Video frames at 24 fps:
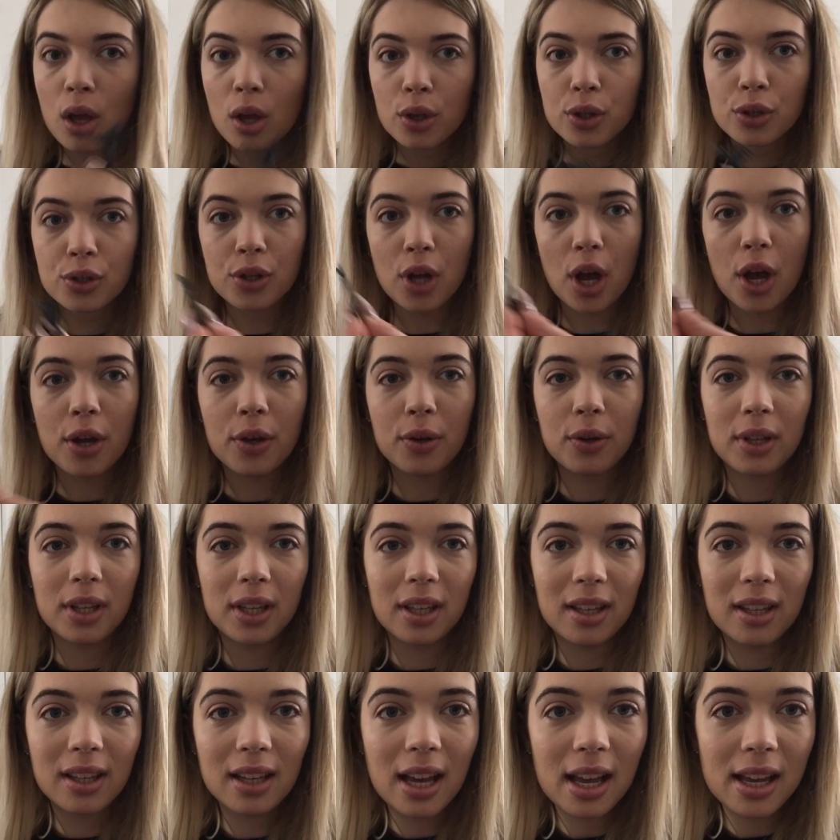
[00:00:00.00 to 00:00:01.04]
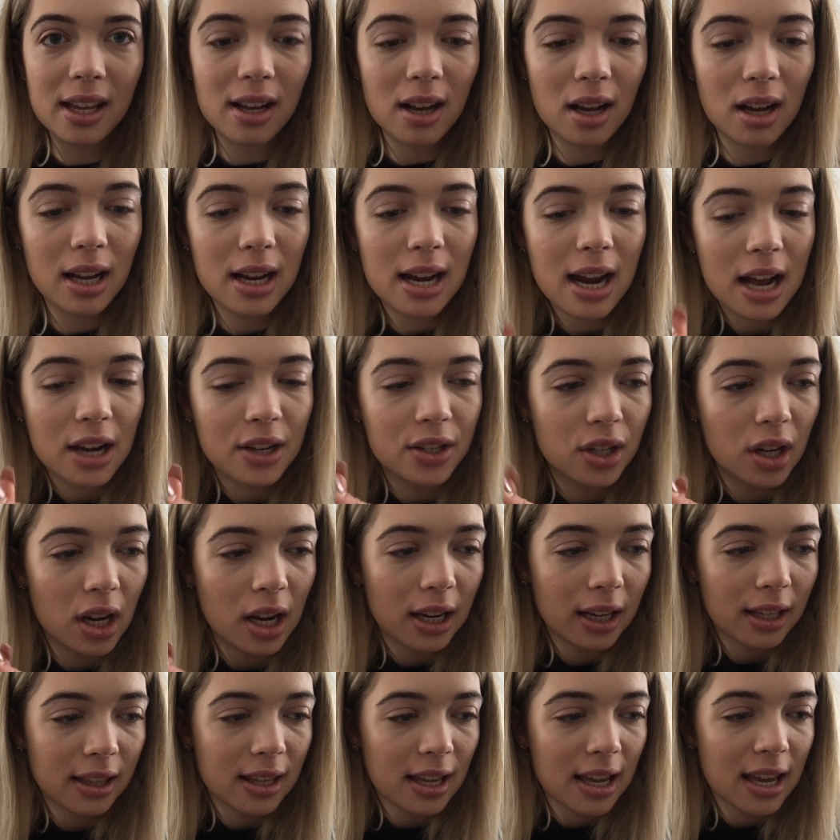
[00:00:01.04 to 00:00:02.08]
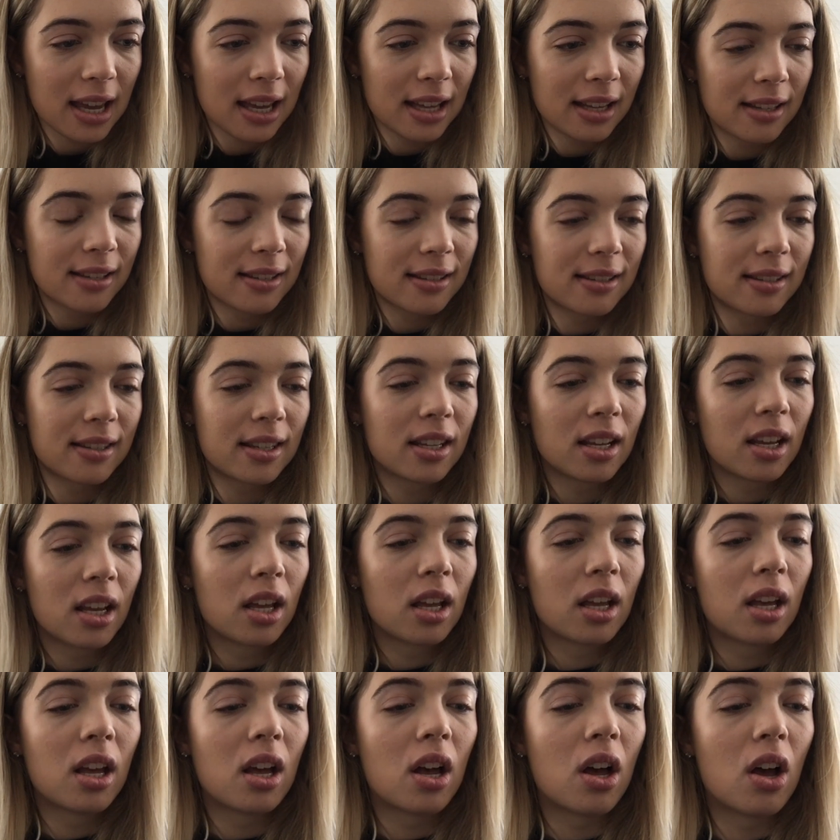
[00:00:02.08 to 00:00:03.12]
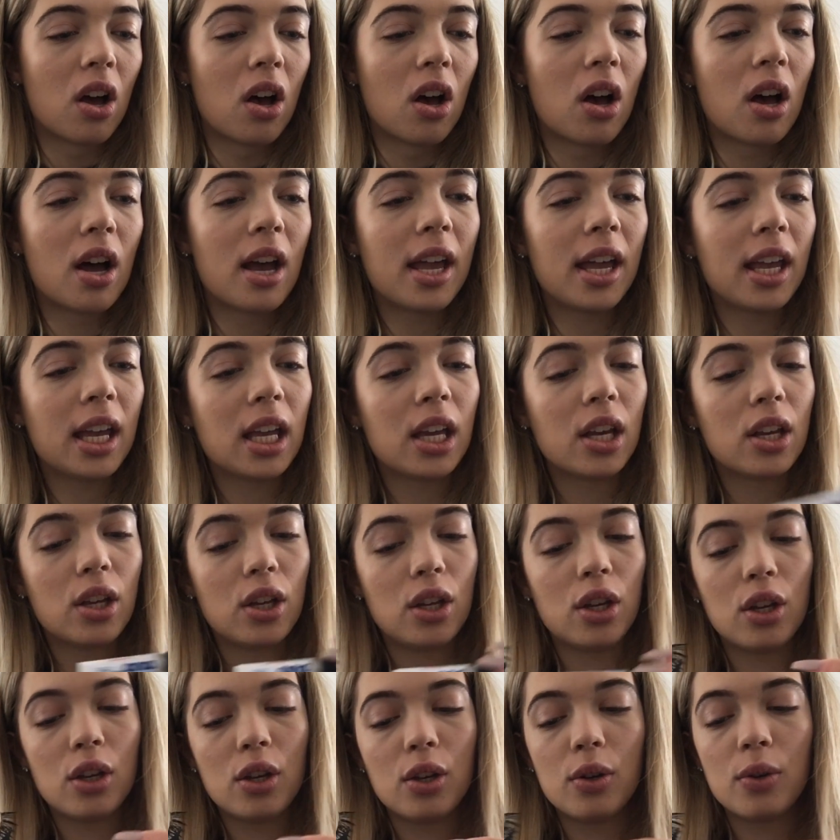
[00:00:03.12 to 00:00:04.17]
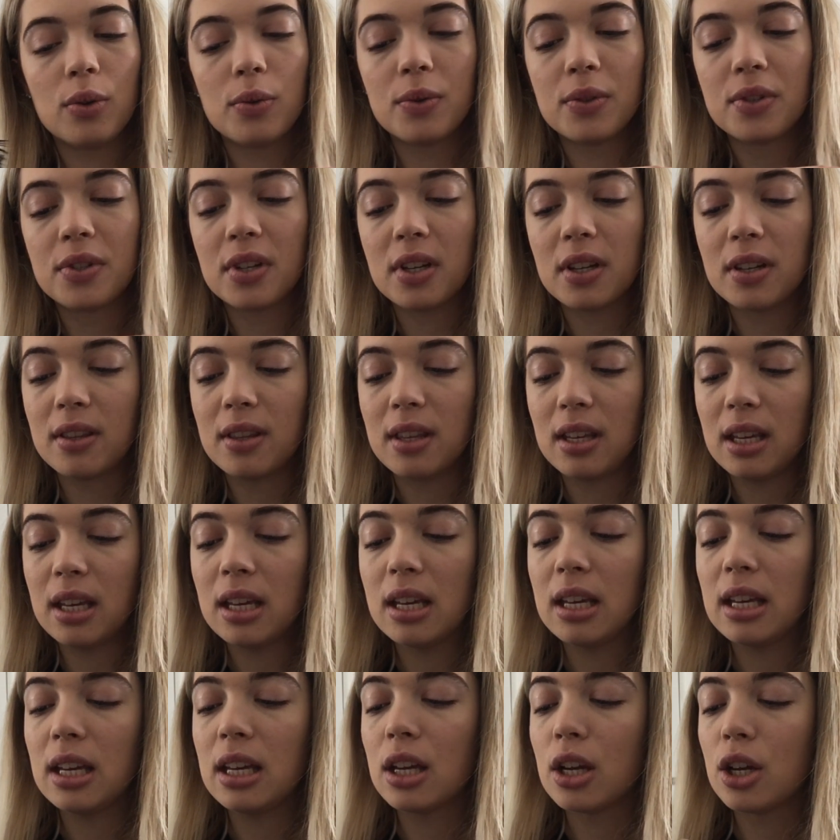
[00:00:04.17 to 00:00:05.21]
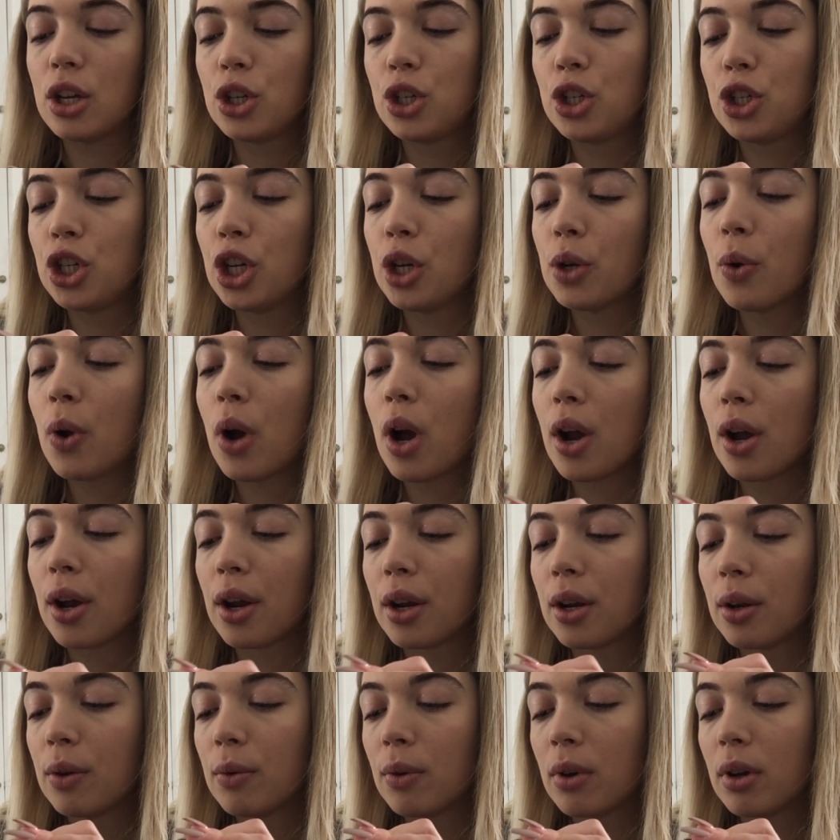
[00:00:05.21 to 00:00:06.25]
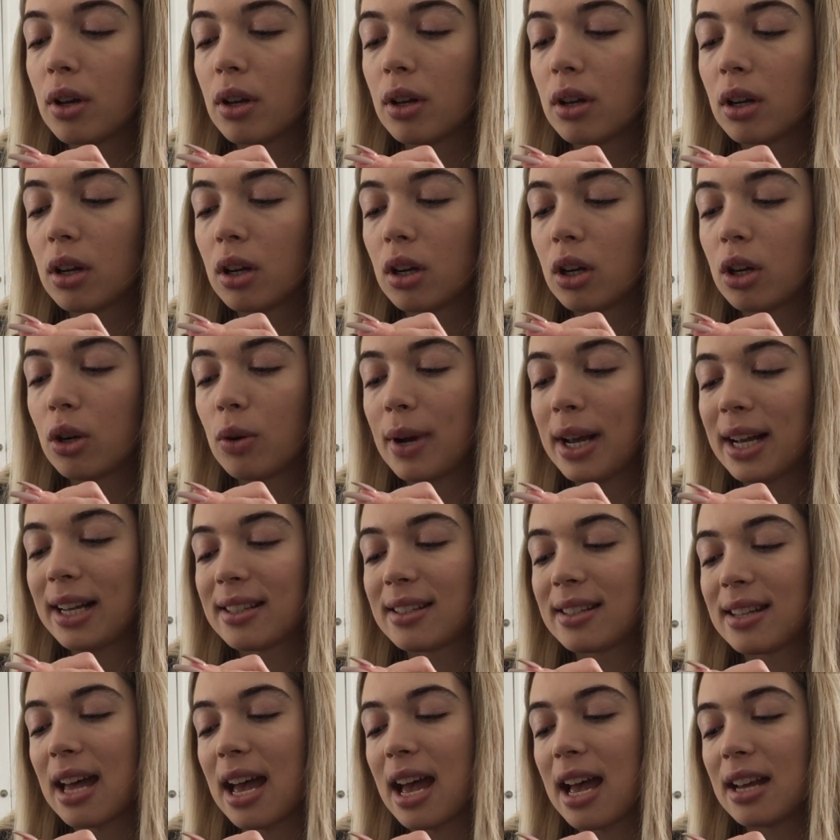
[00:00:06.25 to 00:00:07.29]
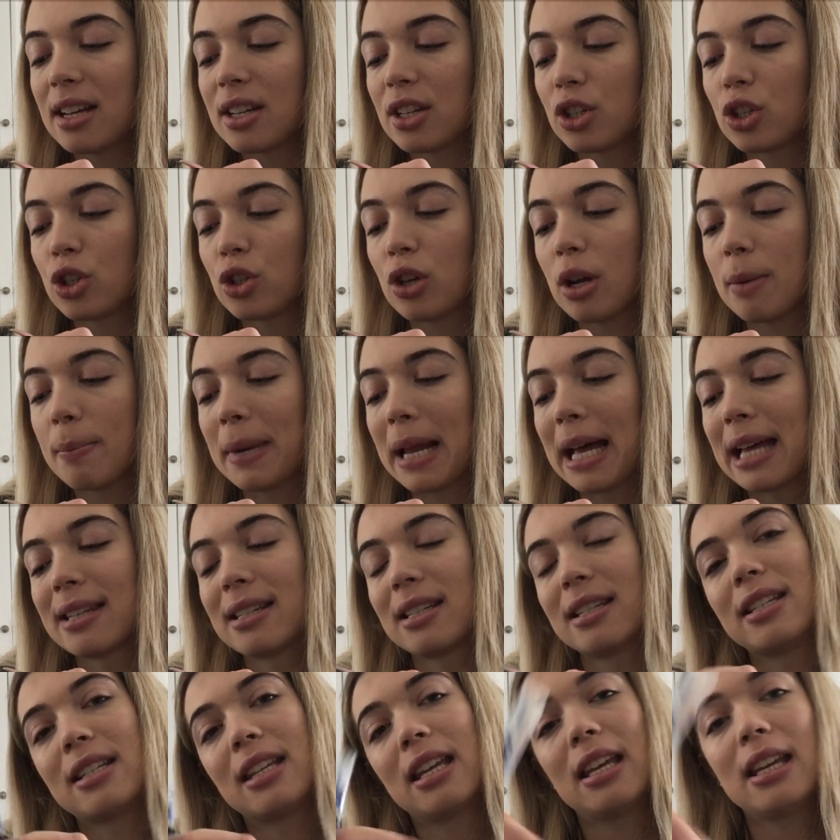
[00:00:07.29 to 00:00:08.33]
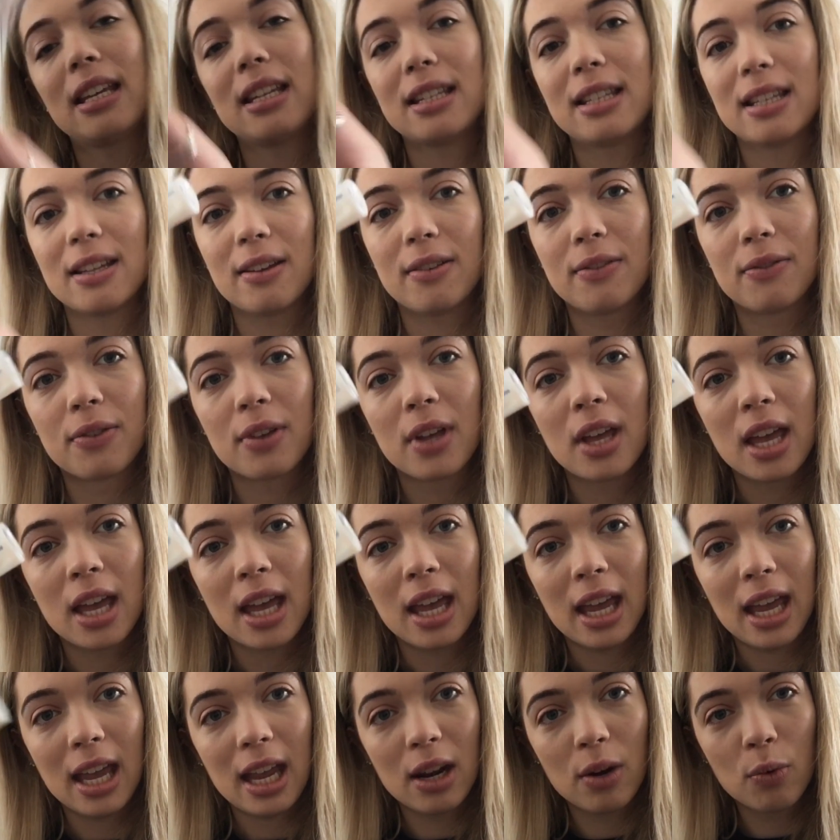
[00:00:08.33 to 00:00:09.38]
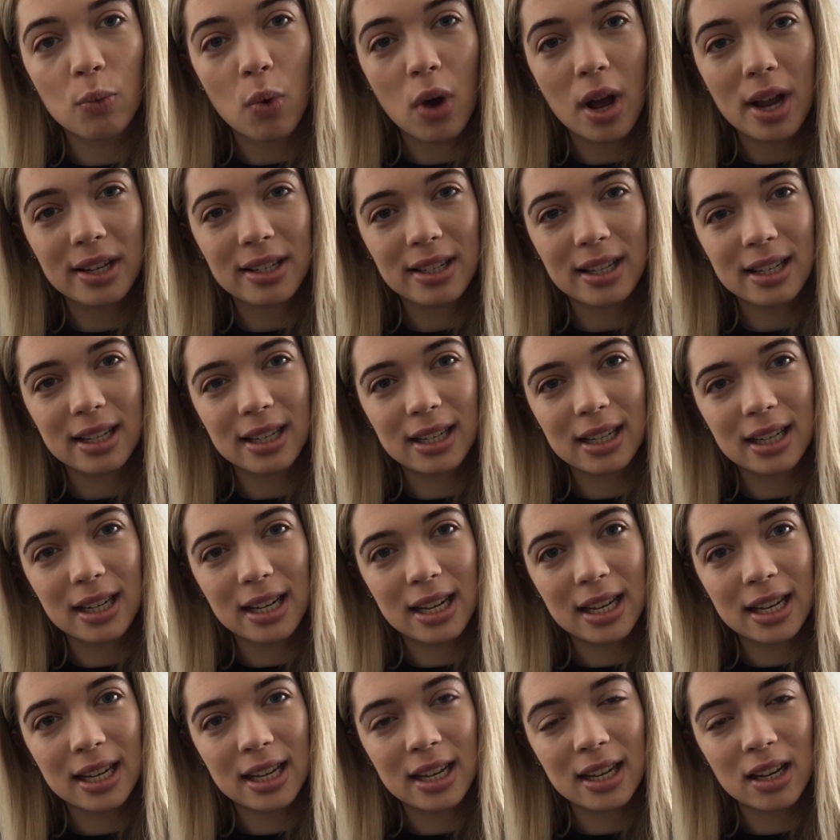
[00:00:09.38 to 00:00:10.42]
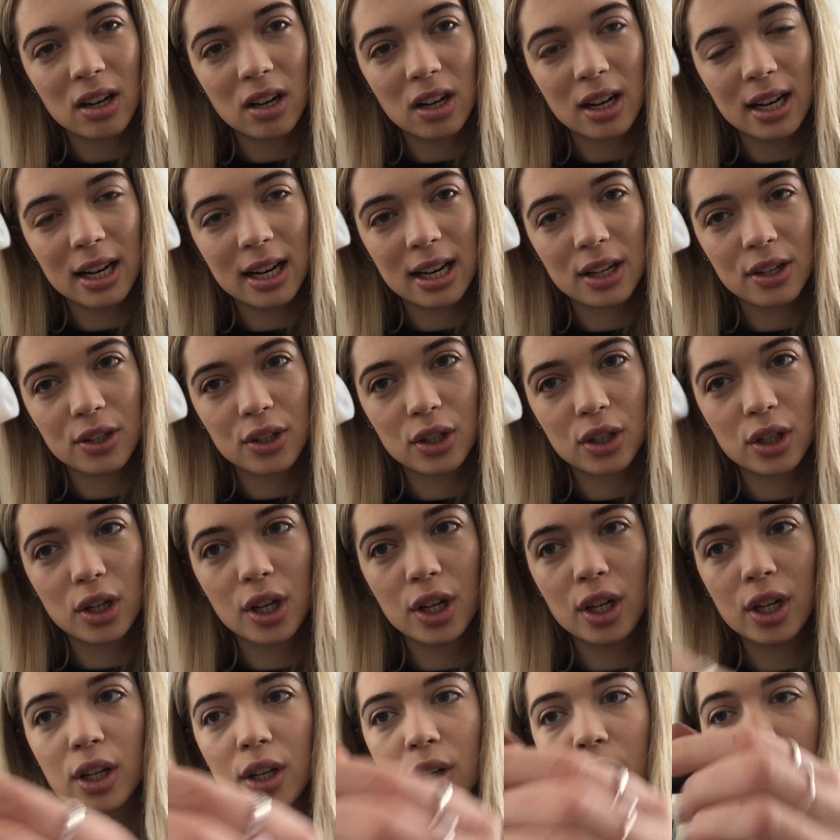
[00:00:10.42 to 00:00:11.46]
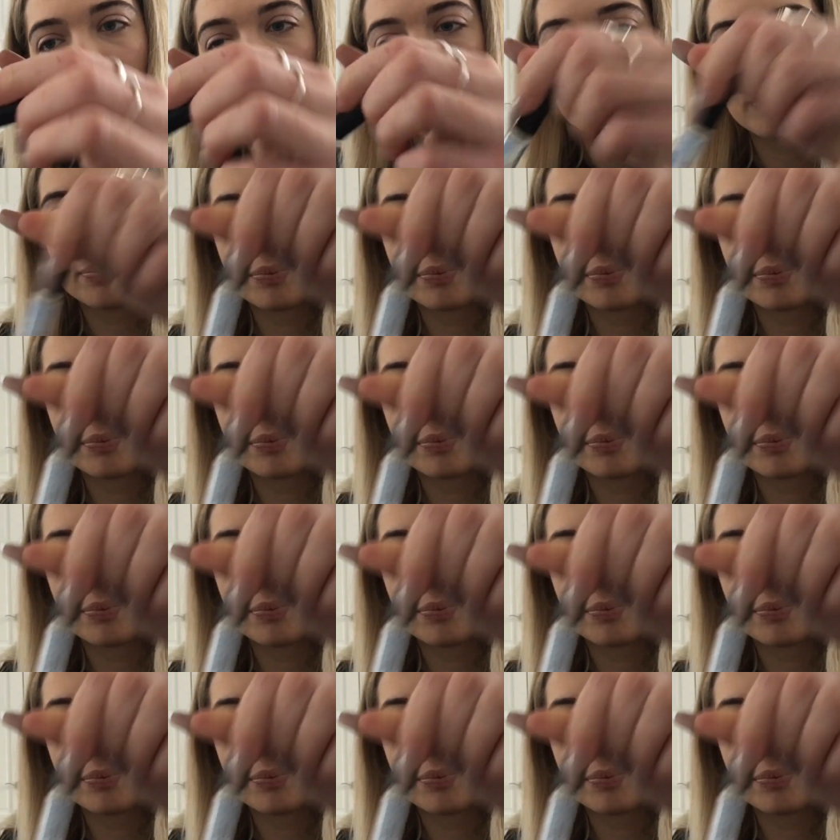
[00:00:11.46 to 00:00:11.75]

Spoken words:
So you get your eyelash like this. I use the Duo Quick Set Strip Lash Adhesive in white and clear eyelash glue.